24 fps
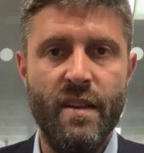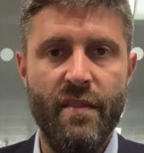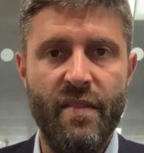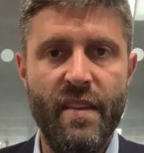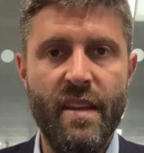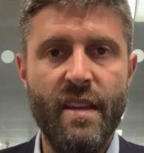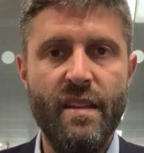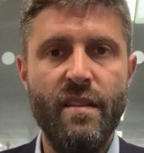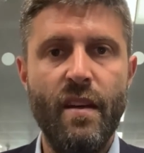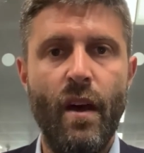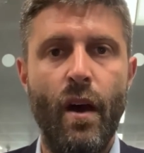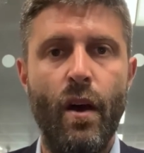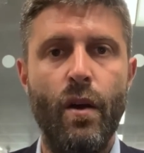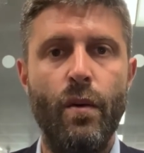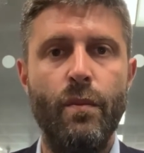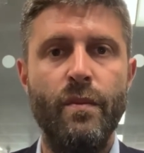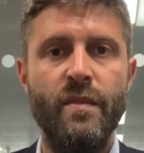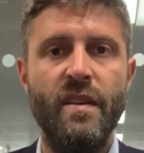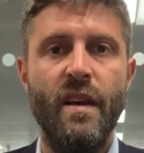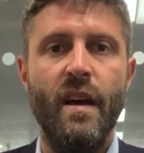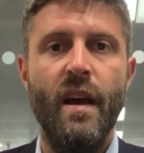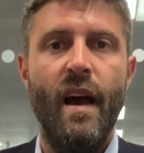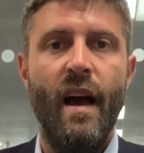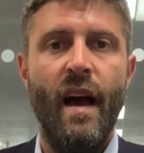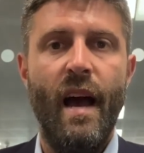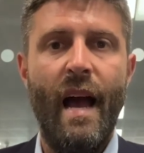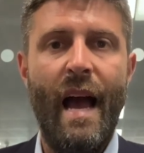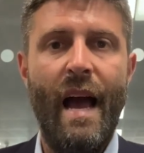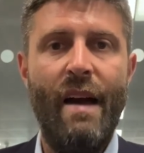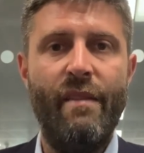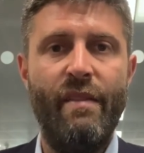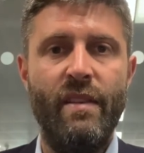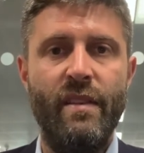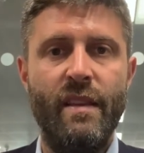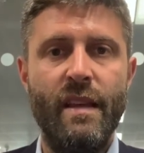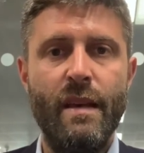if these homes are
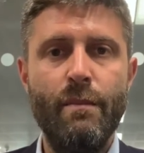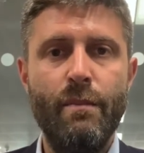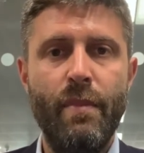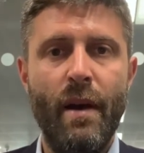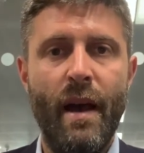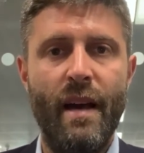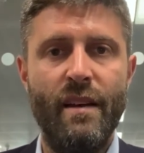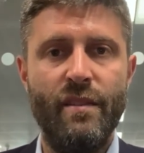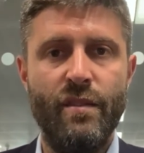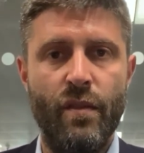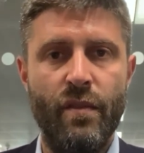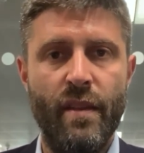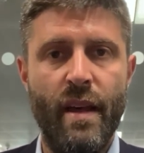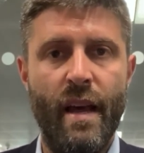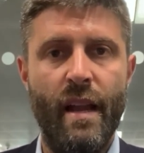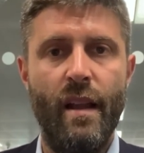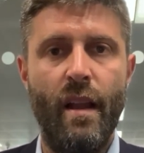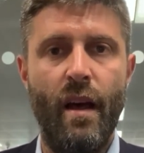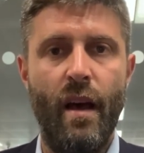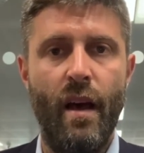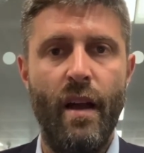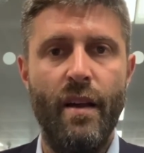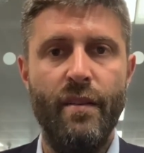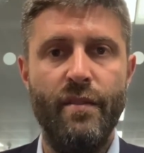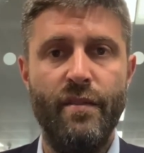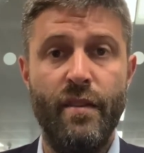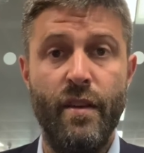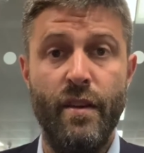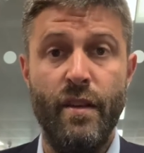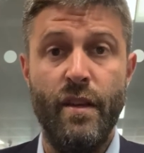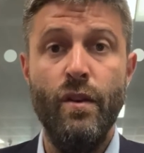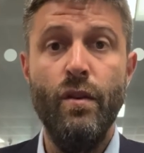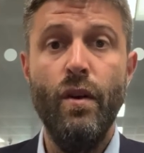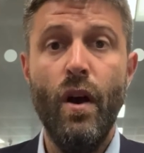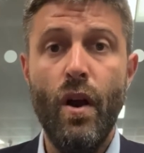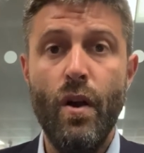having the impacts on their lives
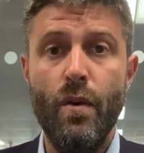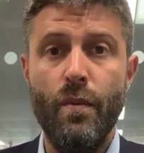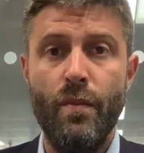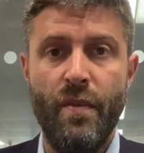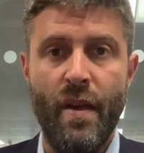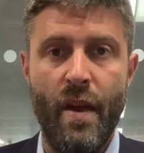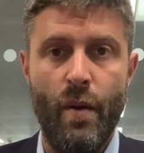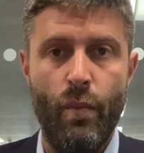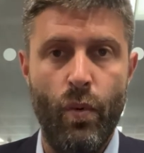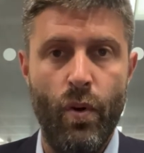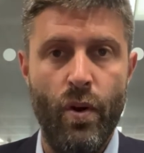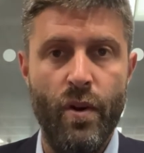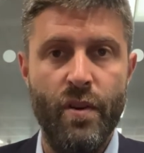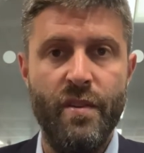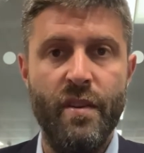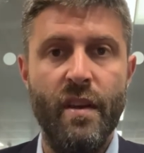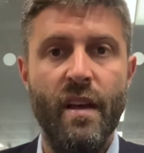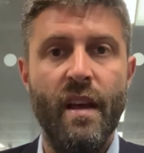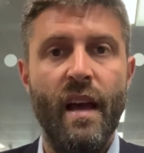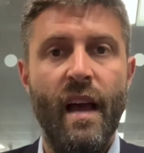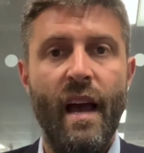that you hope they would.